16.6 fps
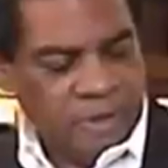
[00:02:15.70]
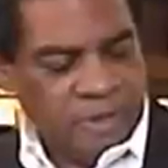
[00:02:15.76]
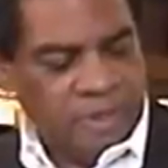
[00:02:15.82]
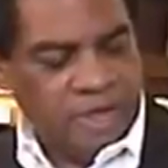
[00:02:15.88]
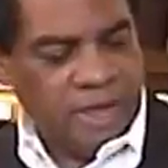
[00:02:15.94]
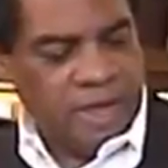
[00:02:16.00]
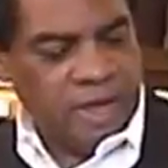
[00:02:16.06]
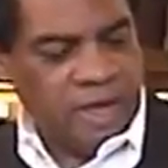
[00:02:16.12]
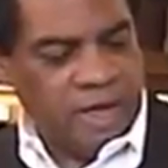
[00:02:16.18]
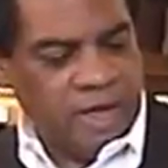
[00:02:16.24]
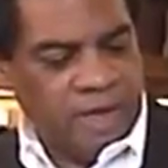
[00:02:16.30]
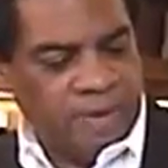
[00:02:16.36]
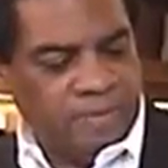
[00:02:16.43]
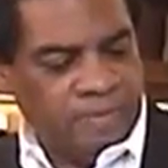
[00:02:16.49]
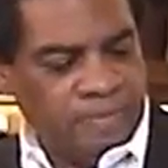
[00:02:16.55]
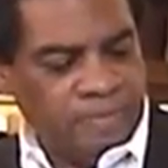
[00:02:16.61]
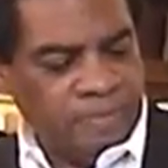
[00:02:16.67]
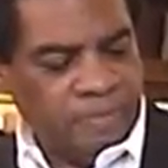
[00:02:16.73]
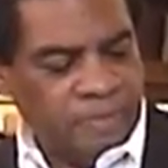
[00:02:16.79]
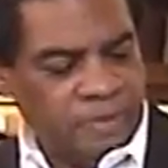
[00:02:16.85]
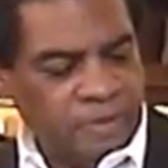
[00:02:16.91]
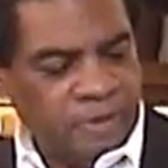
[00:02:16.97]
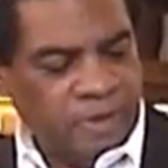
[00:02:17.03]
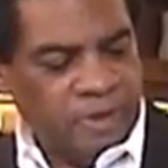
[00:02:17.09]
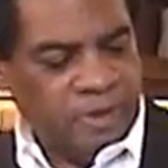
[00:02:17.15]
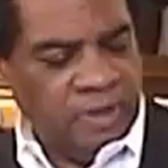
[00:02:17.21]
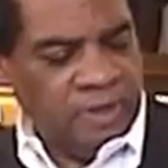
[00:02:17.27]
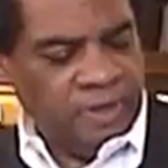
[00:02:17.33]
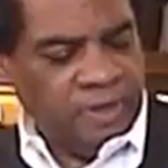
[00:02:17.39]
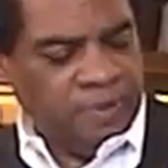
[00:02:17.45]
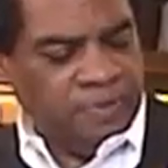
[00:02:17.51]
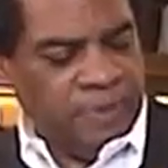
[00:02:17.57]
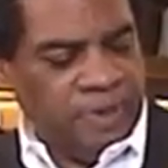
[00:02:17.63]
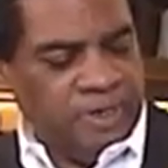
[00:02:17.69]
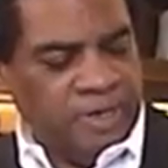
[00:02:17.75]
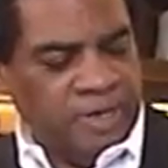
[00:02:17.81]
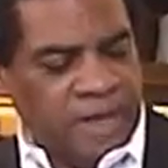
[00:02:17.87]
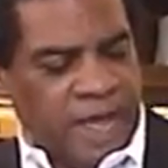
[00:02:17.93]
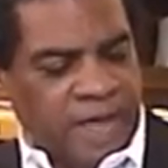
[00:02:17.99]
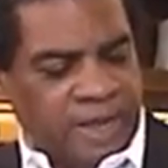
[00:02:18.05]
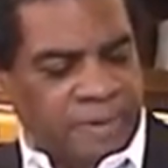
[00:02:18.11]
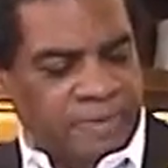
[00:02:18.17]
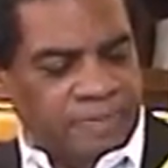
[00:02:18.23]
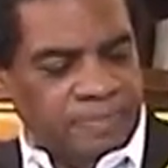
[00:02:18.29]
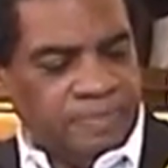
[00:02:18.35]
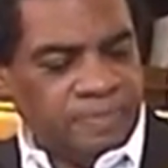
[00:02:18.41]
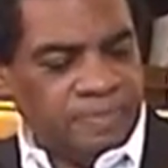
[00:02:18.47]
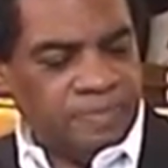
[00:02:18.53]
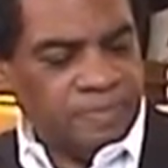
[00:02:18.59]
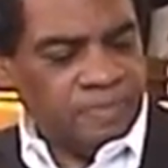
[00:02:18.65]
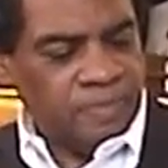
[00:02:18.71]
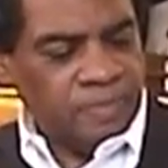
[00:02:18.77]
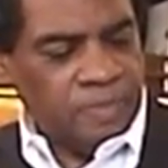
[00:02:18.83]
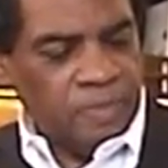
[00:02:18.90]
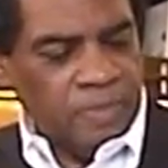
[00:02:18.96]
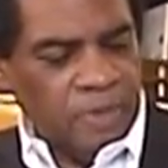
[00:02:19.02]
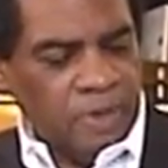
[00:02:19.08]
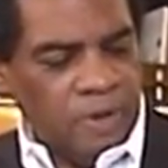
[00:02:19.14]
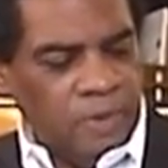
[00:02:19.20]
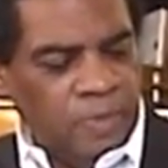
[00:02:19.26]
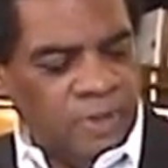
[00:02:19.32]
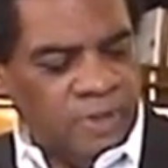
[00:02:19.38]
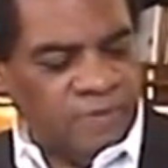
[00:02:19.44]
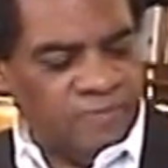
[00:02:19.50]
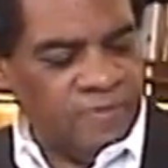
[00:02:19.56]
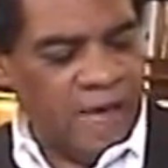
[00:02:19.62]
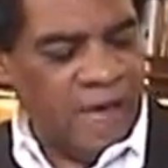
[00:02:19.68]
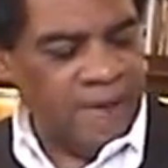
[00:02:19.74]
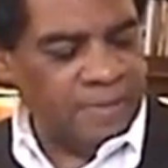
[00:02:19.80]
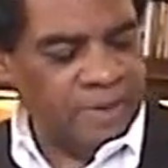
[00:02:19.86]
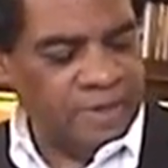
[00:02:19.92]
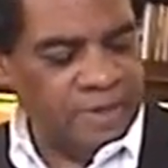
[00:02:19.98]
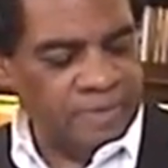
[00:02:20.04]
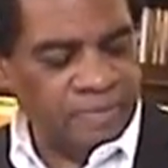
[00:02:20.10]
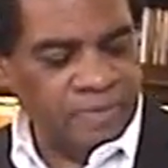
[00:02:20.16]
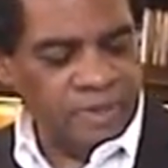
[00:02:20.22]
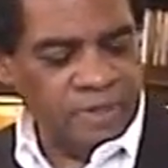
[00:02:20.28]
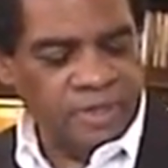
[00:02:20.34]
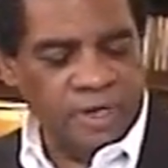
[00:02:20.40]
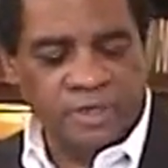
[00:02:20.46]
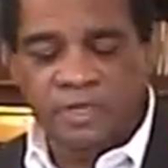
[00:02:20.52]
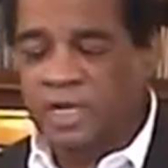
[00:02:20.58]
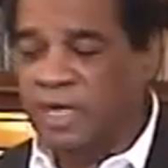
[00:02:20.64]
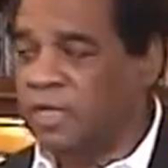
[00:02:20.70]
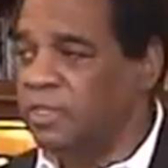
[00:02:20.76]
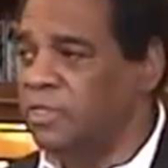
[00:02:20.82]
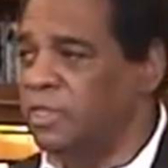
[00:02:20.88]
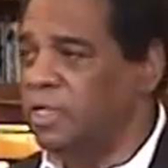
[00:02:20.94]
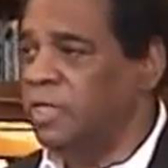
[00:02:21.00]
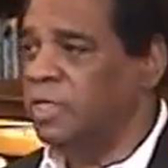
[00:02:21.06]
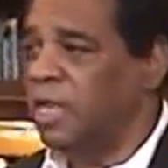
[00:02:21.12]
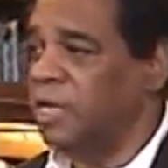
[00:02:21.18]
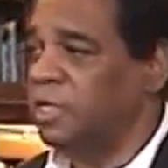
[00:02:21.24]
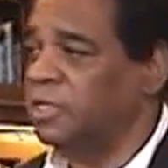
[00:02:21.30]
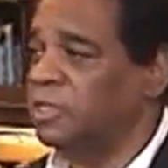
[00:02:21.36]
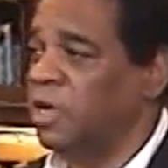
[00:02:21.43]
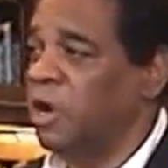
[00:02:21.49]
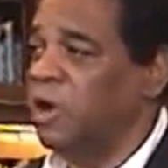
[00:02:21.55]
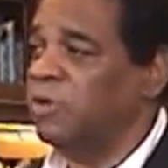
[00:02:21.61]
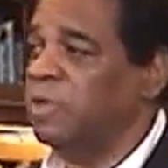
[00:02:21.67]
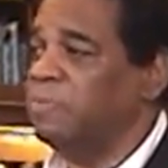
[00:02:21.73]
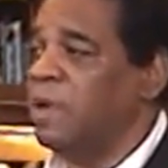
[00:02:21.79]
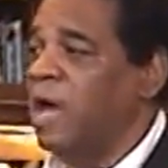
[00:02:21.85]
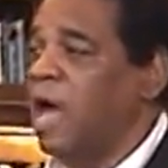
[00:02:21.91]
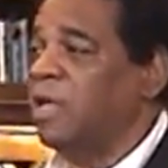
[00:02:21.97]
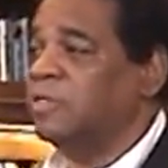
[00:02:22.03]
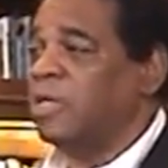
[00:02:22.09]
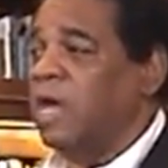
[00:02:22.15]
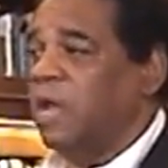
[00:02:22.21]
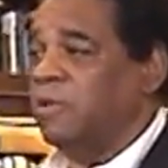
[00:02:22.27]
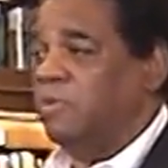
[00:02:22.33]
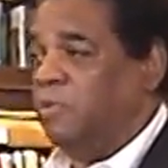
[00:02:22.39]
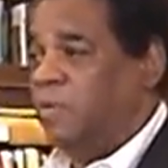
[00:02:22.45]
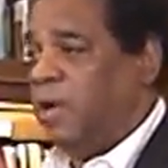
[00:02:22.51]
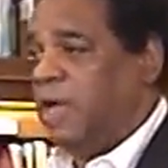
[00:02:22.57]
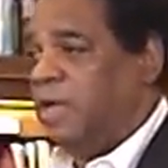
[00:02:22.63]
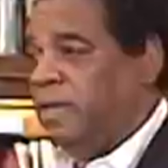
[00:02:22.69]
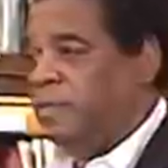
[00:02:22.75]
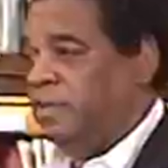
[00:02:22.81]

They spend the night with the family near Tennessee. Now this is 100 miles out of the way.